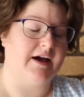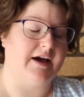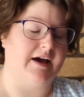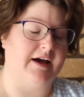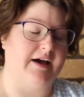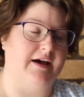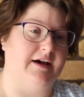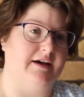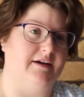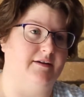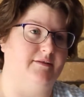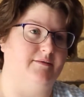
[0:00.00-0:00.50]

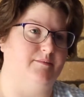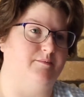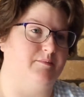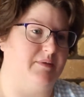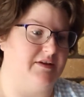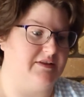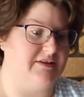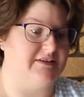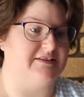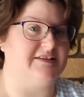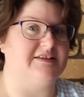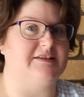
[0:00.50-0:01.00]

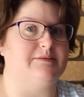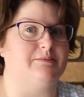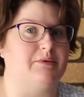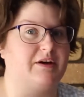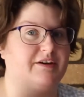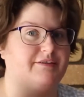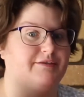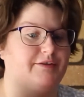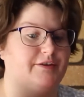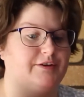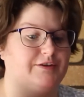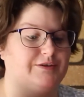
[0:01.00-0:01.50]
But this is my
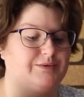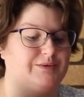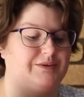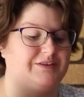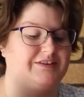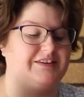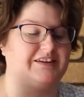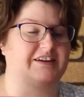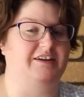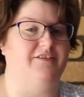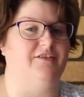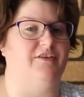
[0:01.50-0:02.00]
first one
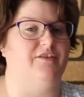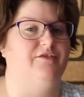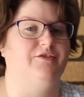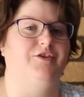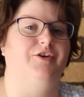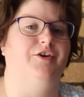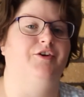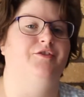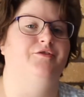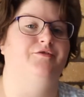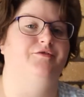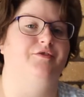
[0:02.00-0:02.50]
that I've ever
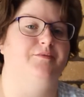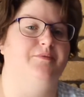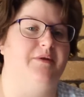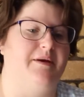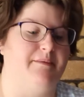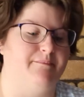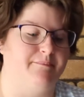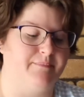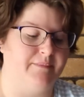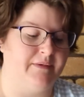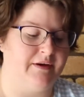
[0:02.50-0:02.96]
gotten from them.